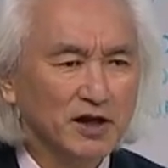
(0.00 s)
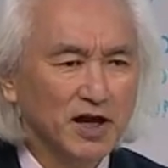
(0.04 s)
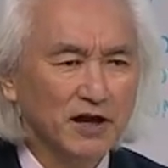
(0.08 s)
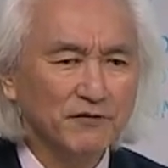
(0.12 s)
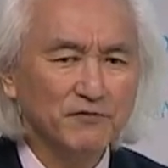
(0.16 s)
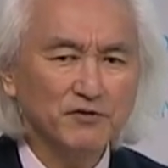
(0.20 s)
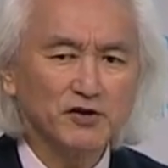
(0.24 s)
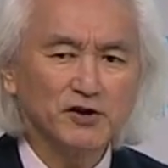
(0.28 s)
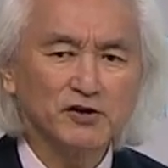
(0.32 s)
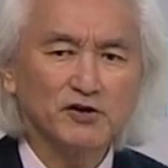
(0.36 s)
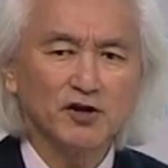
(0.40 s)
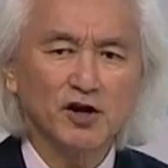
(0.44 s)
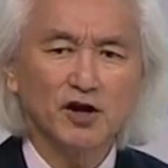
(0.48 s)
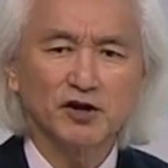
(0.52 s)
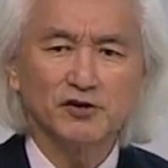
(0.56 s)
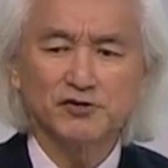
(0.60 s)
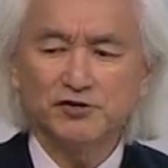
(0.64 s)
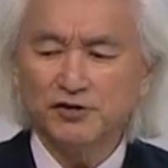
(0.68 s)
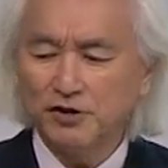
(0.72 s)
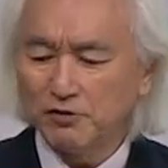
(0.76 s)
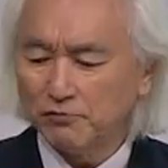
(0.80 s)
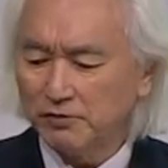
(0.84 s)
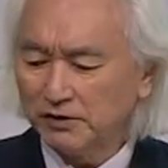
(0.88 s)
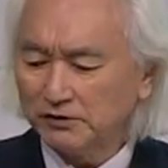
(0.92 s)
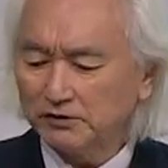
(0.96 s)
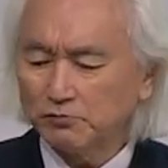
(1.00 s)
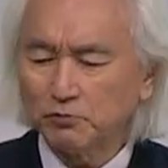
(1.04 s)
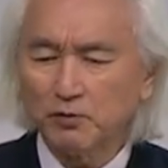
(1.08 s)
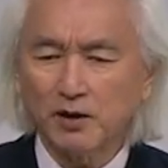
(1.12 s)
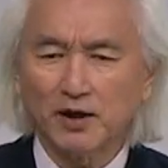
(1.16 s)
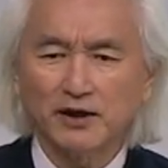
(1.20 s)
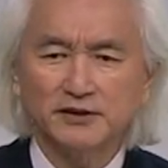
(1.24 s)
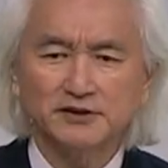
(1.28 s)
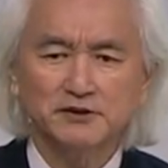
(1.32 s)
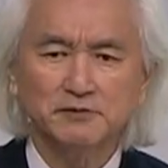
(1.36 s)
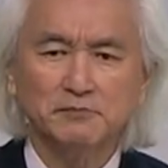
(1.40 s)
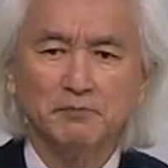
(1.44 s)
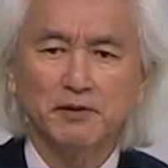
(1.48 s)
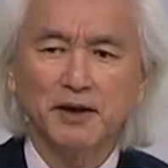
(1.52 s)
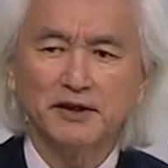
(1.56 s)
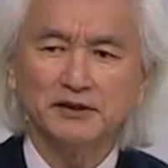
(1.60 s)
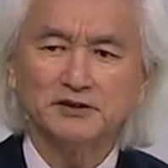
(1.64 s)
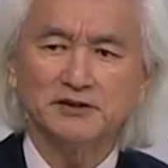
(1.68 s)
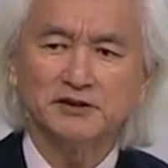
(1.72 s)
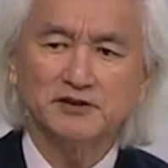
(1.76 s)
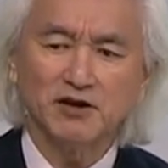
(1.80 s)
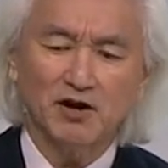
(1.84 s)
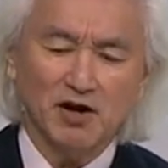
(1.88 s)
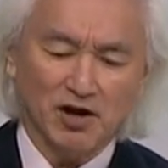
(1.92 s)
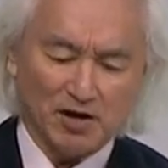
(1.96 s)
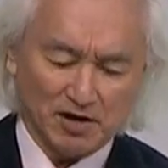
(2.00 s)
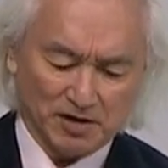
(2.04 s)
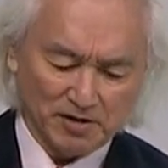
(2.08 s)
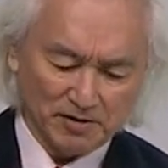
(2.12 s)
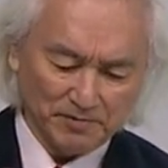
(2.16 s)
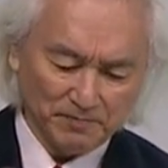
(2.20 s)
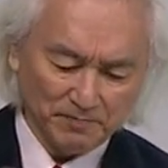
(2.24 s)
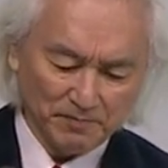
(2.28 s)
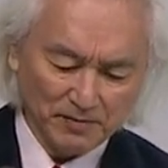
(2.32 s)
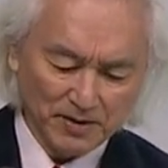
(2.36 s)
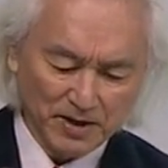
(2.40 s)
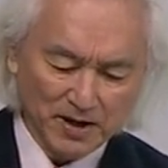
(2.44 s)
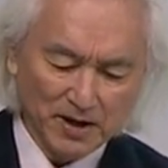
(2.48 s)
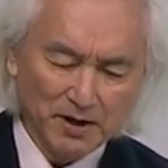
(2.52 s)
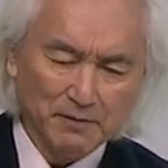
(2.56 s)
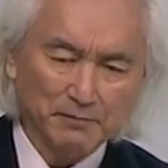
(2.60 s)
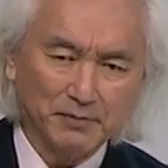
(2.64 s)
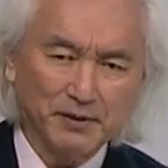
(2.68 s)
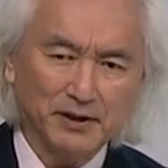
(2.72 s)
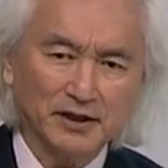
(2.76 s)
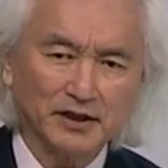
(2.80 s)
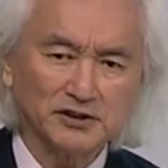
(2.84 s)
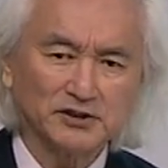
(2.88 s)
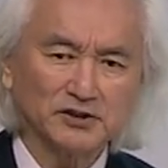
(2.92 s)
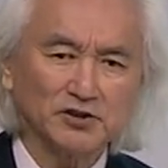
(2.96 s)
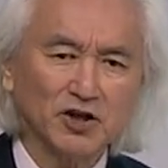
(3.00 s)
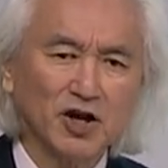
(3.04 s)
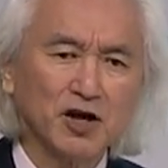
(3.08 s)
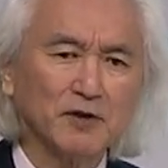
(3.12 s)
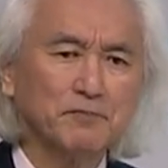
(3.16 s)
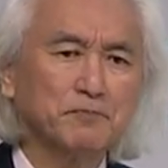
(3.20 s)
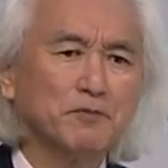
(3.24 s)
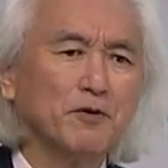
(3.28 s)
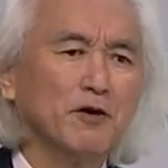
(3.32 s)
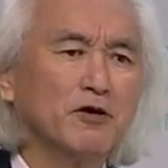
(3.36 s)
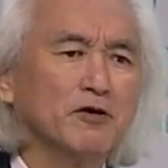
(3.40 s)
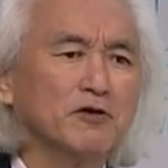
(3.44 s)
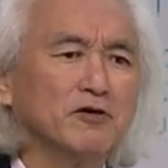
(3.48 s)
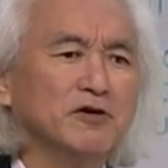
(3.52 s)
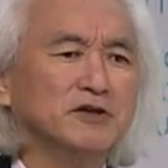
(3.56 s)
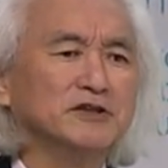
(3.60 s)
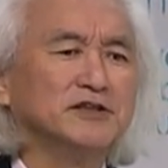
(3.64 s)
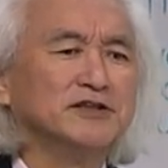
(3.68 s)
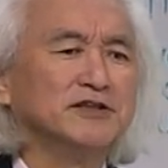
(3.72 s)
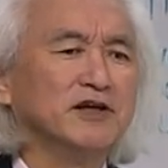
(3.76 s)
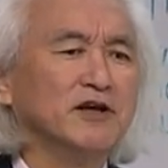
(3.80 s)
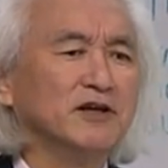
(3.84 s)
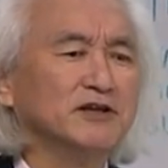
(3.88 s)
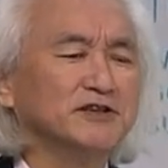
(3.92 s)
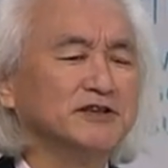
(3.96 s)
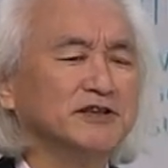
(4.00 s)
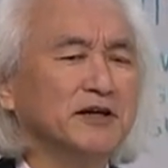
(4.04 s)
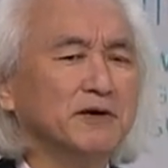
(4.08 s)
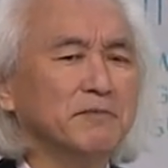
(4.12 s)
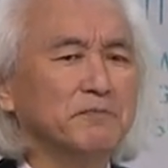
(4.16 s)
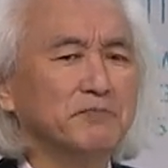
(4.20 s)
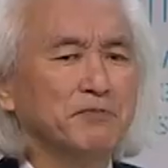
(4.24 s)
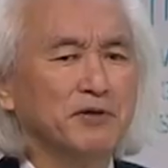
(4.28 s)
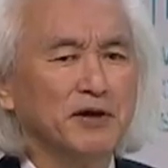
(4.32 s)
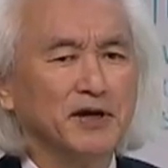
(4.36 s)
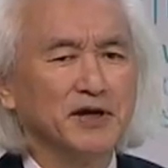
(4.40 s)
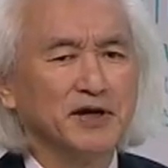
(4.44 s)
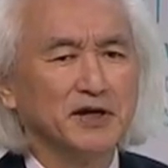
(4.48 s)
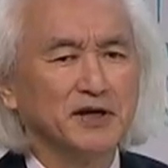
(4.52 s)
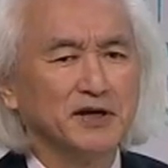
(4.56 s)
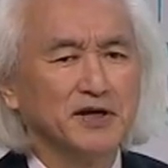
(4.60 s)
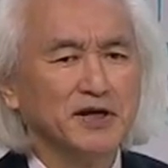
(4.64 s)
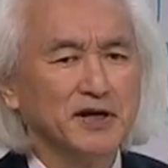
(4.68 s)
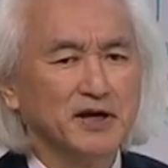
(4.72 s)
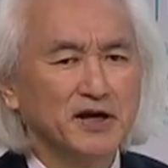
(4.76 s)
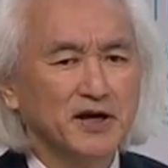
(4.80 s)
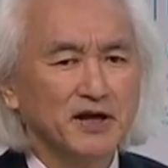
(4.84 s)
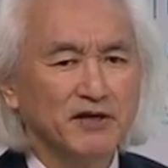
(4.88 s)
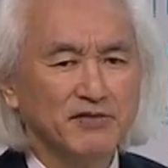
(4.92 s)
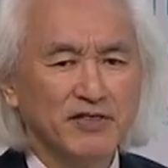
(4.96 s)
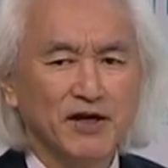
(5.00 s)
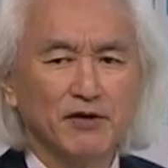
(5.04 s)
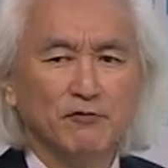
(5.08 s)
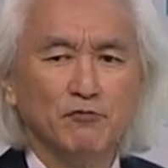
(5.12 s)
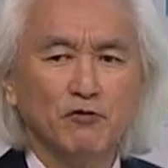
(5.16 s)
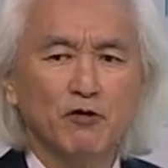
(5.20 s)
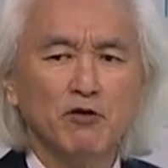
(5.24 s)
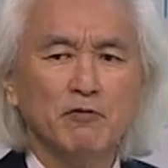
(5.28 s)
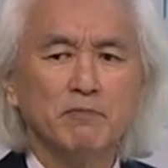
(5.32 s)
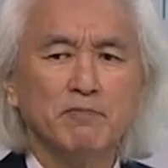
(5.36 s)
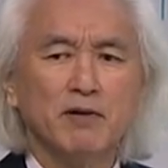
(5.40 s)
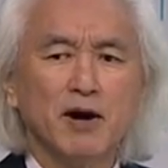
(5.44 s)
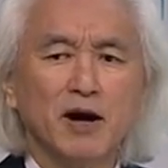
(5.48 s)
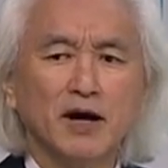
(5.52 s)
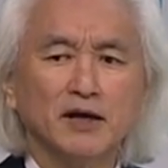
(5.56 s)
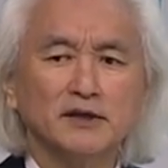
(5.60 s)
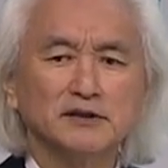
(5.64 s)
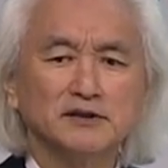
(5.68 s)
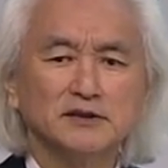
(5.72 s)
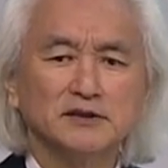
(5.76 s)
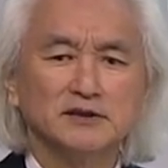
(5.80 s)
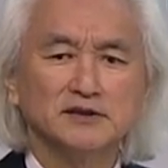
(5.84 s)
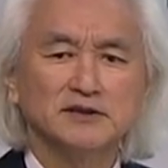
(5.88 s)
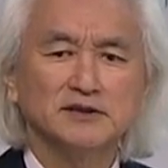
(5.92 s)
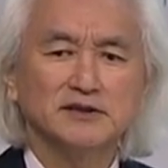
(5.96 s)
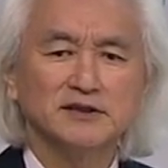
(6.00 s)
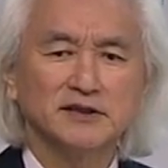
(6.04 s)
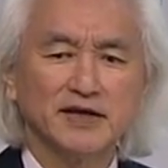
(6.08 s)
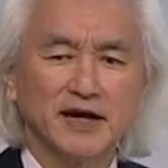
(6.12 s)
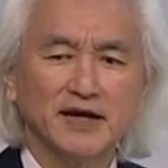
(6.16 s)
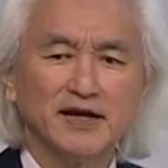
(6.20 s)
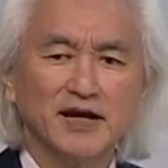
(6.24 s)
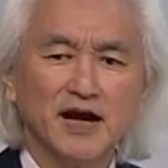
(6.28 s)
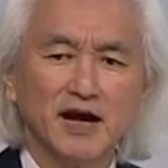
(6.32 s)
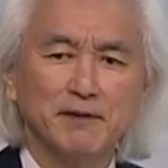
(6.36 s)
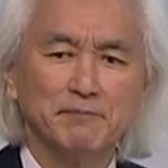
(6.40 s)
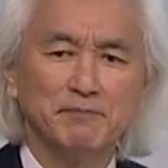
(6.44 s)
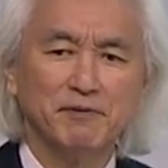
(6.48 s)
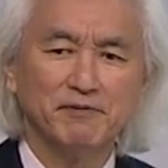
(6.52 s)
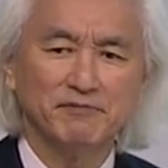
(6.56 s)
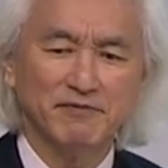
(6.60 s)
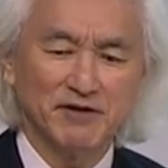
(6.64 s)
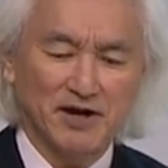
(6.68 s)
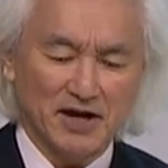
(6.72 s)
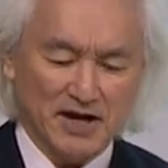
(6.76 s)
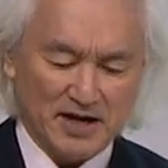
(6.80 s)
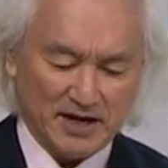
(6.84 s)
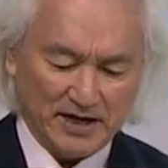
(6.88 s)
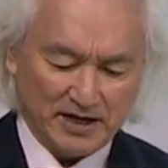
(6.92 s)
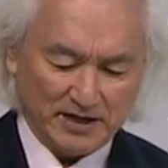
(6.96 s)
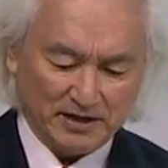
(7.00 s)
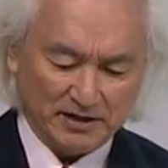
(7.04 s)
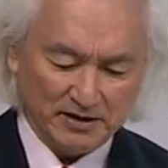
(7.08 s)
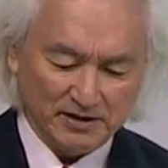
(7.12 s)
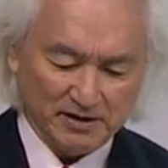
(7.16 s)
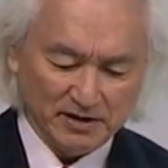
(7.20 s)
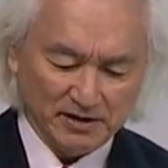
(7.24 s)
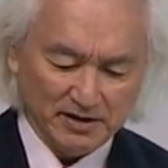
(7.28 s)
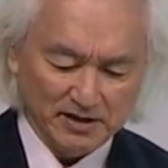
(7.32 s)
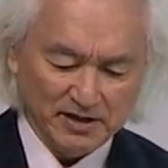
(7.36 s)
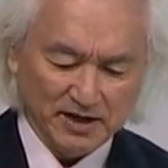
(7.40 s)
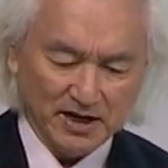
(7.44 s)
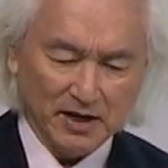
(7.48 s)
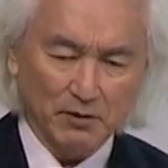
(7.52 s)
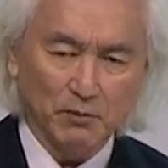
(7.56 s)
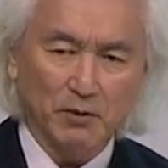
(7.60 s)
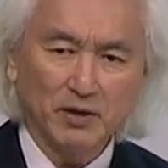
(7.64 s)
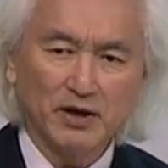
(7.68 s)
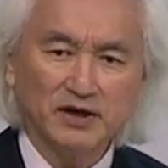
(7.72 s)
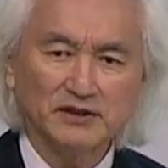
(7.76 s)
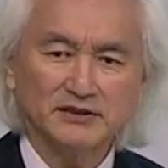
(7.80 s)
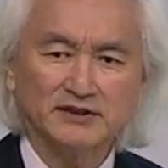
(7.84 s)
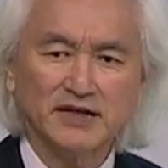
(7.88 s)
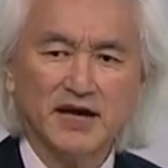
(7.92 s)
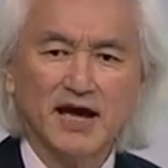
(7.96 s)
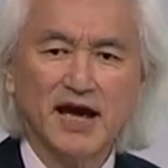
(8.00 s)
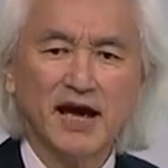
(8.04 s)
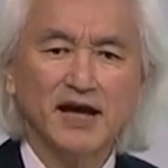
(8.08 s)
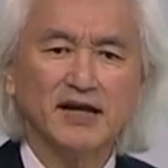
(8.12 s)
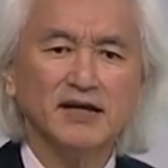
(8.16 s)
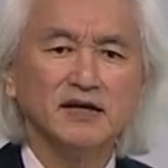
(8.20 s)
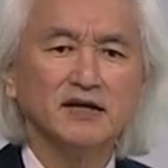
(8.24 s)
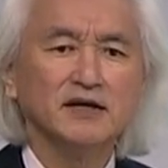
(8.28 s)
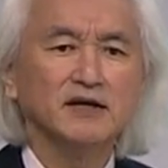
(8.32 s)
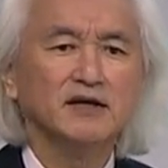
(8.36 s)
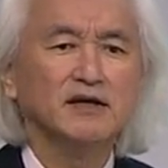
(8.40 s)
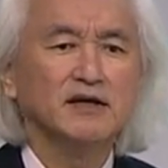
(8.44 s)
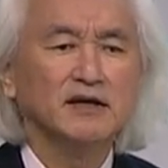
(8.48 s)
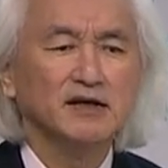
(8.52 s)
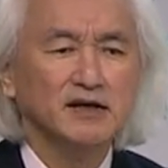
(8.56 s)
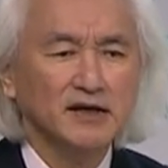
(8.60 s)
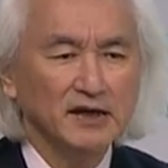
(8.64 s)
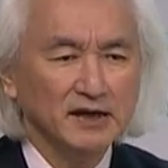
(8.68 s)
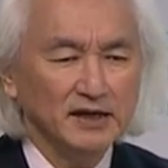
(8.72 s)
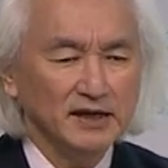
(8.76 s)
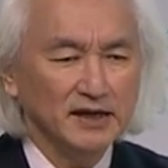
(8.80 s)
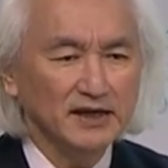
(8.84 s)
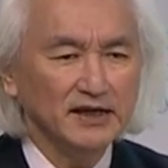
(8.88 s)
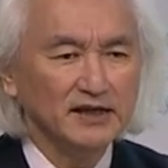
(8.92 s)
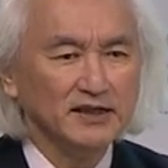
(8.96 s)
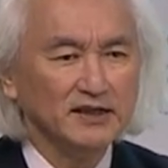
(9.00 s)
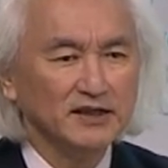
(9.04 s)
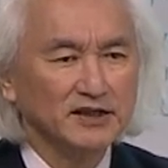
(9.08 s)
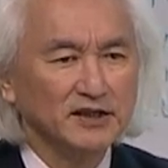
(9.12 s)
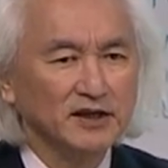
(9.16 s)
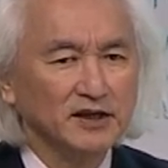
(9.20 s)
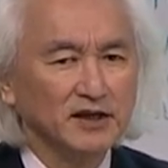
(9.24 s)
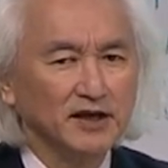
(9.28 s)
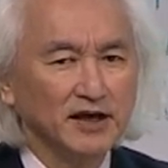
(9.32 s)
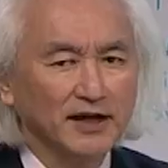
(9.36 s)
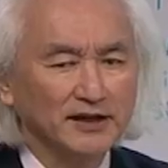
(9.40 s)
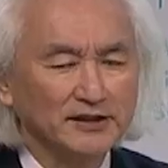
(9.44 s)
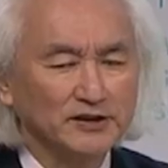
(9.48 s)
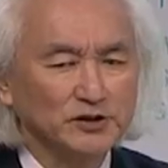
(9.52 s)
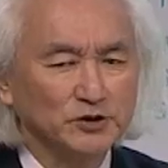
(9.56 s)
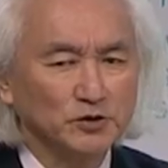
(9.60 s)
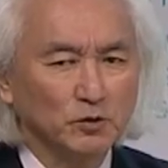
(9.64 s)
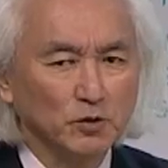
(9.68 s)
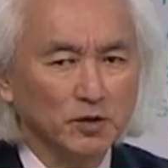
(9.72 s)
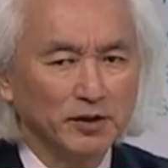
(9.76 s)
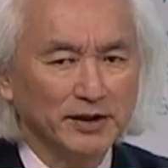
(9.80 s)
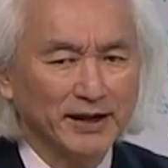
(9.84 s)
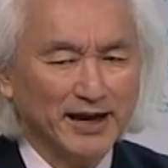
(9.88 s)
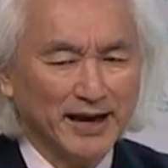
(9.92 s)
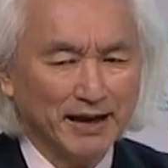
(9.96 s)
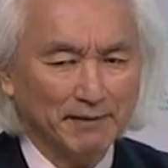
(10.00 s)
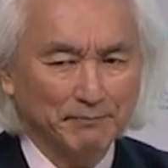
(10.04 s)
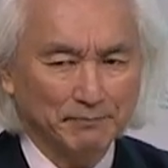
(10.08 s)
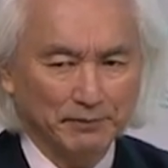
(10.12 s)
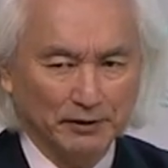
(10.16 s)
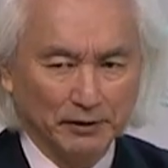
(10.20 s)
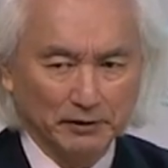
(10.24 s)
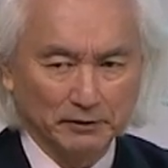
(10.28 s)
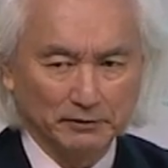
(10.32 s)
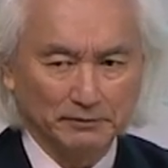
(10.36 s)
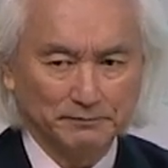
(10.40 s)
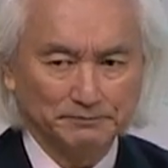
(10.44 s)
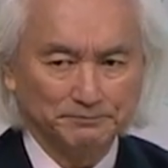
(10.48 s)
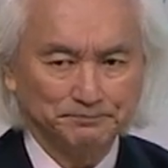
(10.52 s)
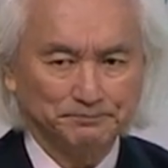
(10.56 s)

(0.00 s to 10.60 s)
if you can talk to your wristwatch and buy stock? Because stockbrokers sell something that robots cannot provide. And what is that? Intellectual capital.